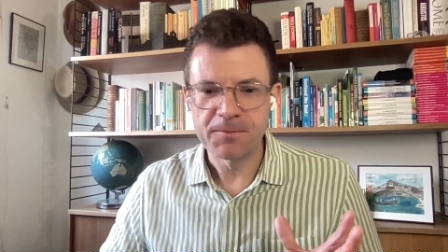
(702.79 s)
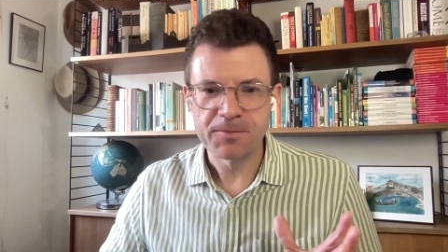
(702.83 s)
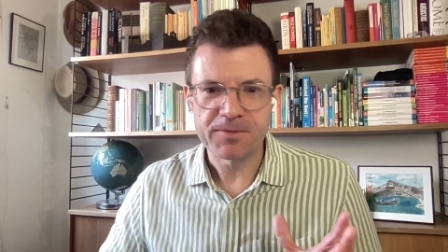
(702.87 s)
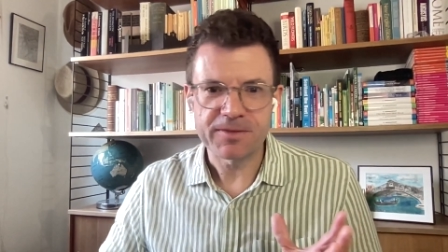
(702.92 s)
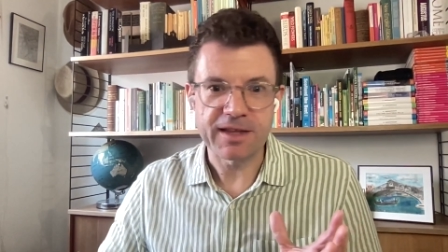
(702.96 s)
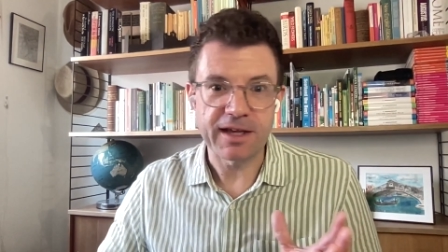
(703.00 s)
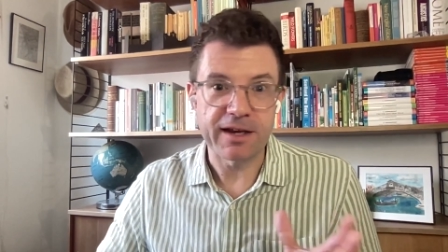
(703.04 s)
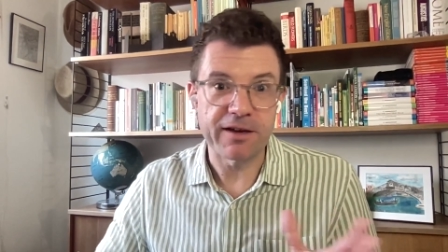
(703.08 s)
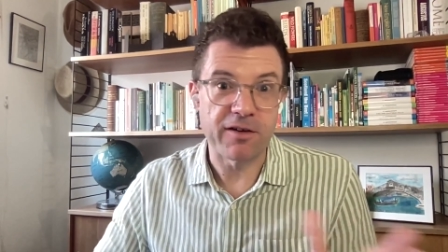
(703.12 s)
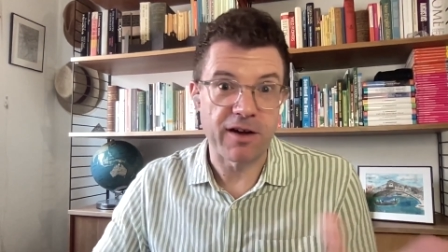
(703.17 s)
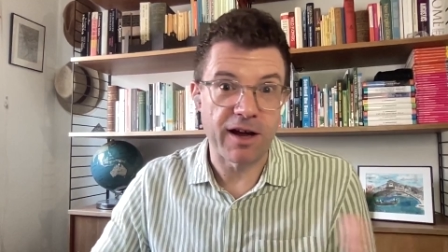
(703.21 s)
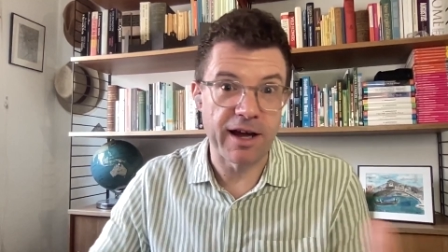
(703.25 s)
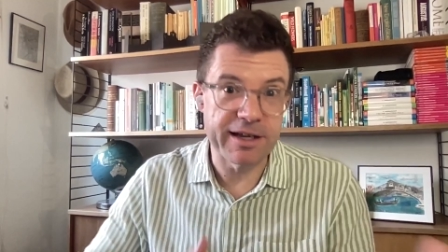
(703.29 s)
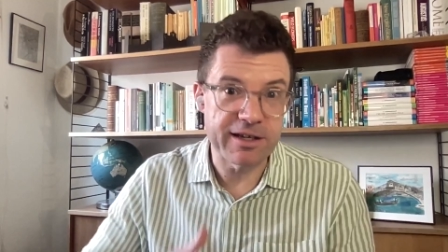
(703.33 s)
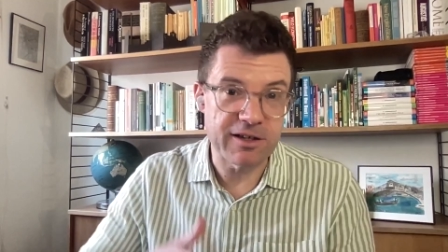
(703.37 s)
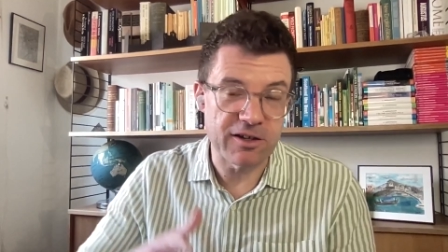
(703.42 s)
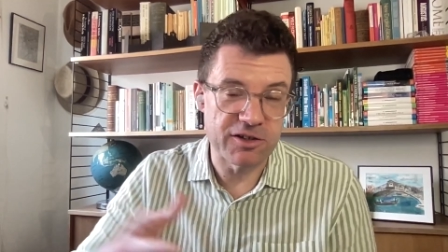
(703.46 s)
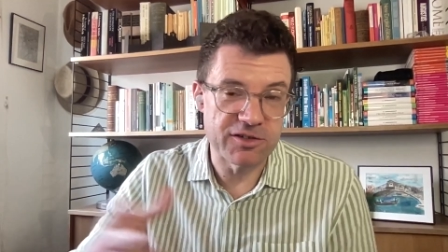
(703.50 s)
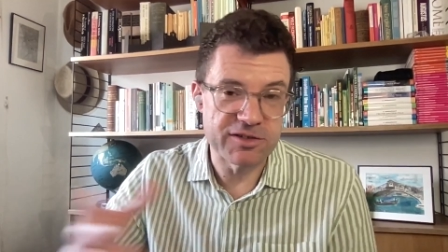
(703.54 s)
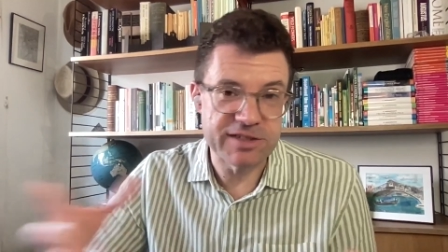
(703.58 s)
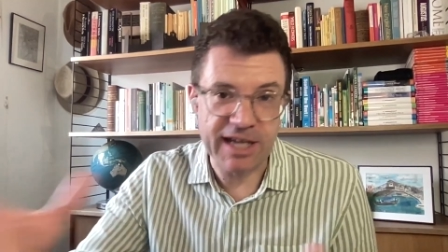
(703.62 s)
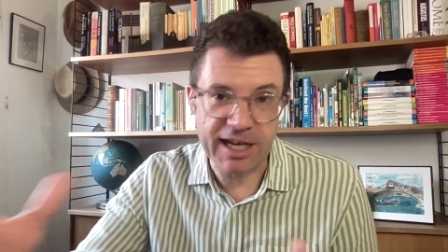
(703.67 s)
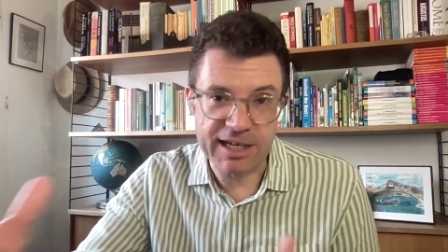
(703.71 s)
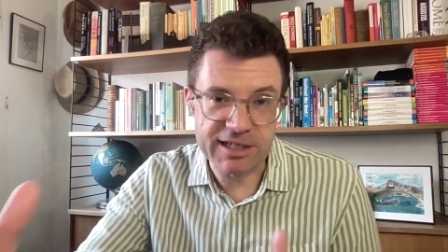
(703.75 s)
their eye
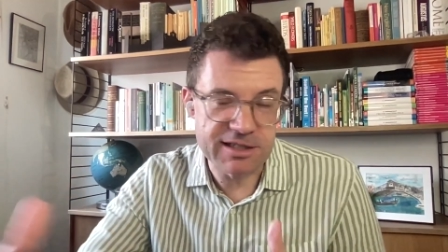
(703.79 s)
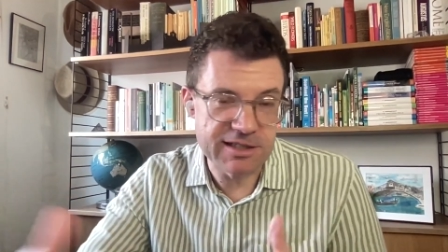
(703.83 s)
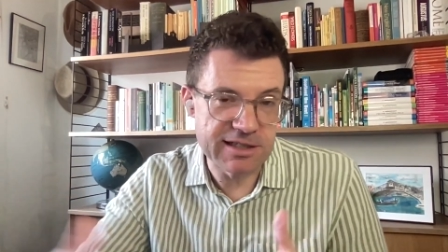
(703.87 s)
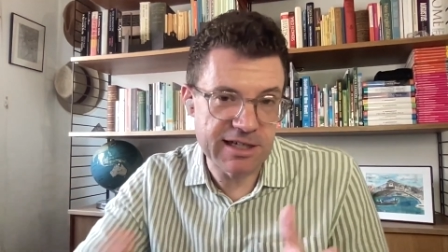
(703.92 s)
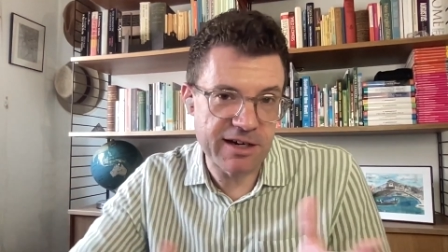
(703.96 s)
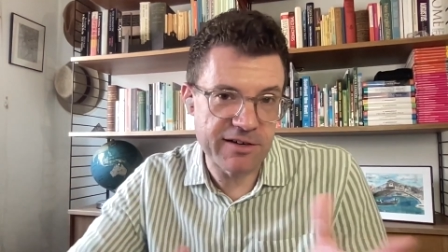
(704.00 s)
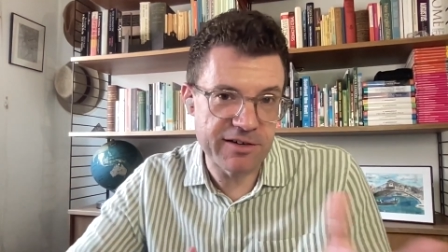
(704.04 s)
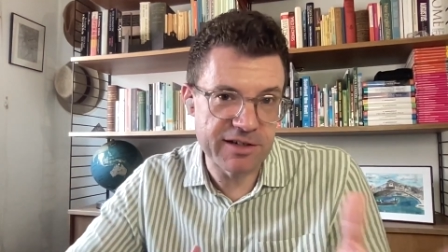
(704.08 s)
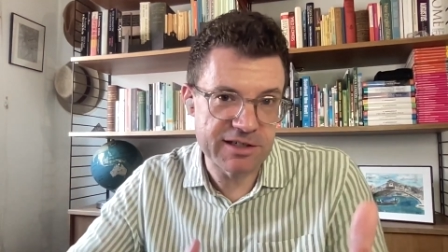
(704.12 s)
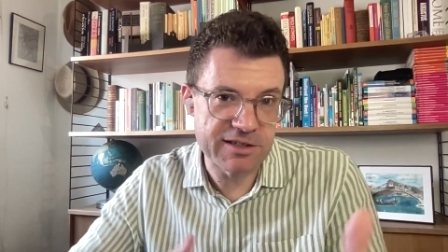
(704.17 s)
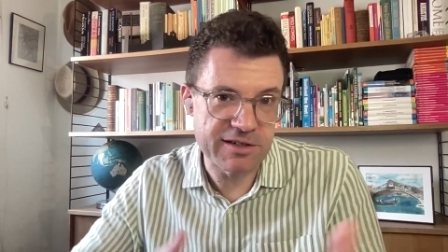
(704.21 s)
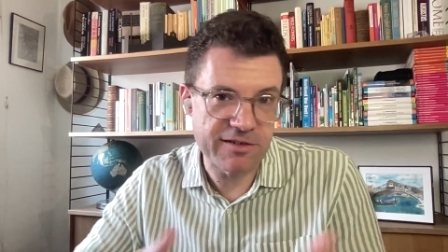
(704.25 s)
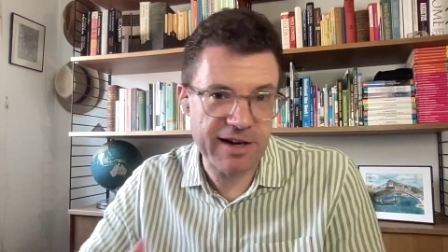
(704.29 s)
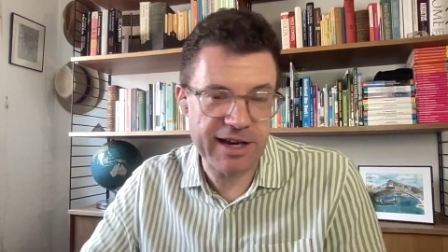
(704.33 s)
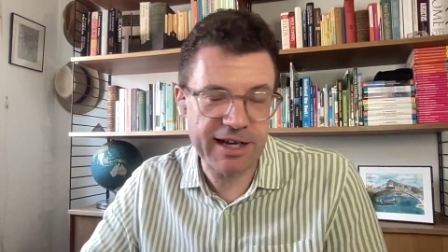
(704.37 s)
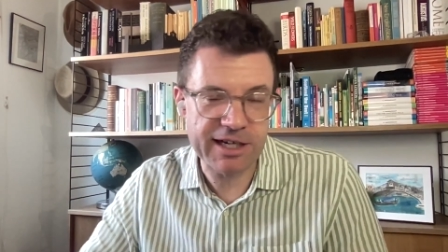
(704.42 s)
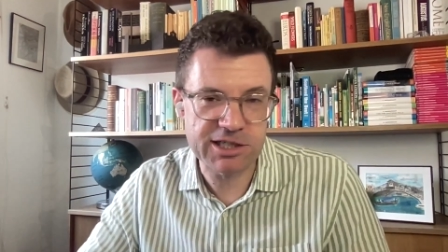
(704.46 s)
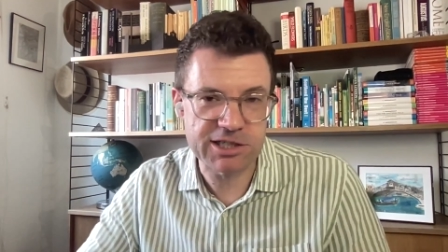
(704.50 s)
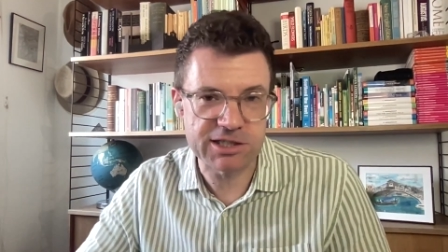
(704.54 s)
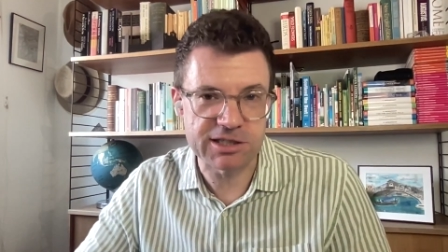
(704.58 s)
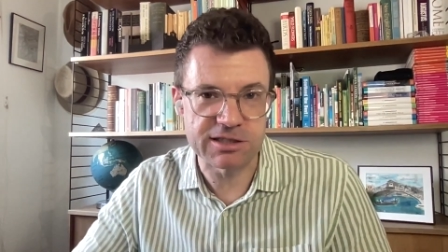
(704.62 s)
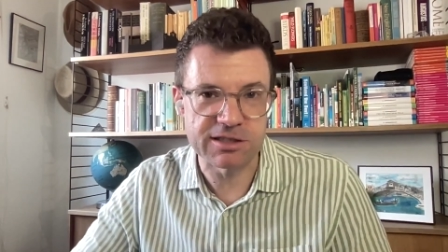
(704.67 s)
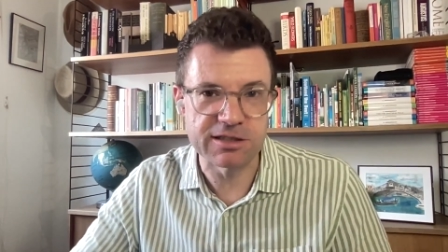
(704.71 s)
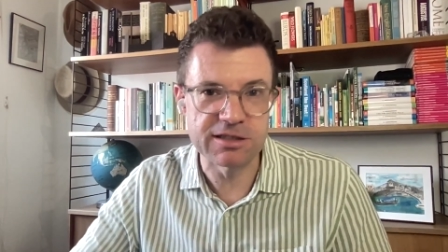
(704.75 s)
contact and their
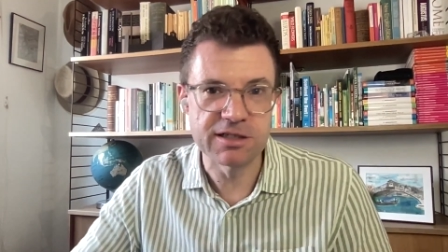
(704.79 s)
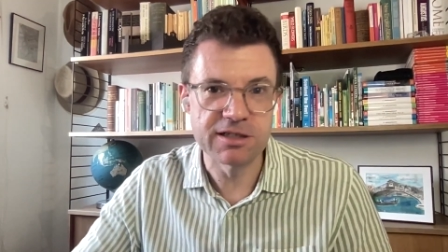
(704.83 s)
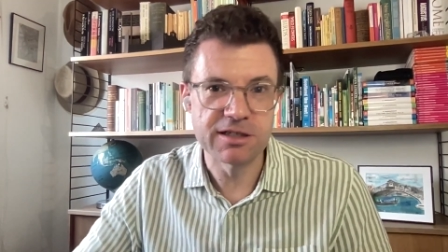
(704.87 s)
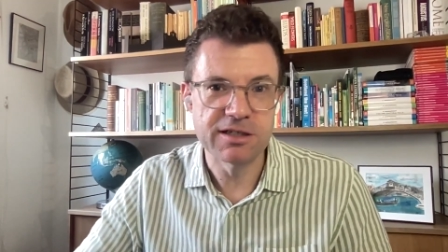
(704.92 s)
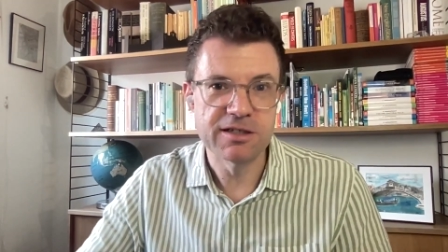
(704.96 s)
interaction